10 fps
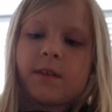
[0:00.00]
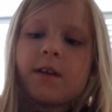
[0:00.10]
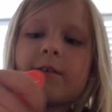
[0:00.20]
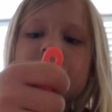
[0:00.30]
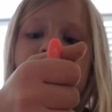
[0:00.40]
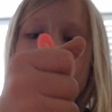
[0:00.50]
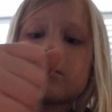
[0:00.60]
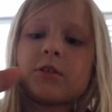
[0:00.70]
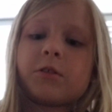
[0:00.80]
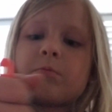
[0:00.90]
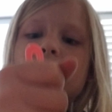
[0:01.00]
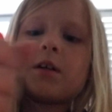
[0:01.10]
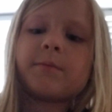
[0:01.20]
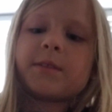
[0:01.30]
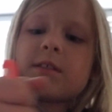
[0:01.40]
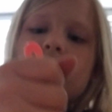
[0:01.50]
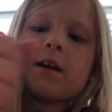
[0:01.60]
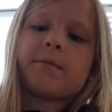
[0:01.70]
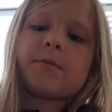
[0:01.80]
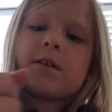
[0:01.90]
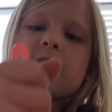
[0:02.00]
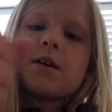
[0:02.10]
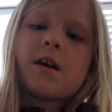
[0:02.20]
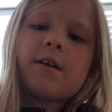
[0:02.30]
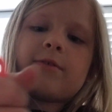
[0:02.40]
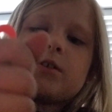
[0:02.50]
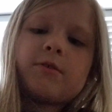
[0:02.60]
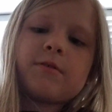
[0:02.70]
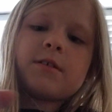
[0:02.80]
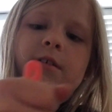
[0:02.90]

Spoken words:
If it still doesn't become slime after you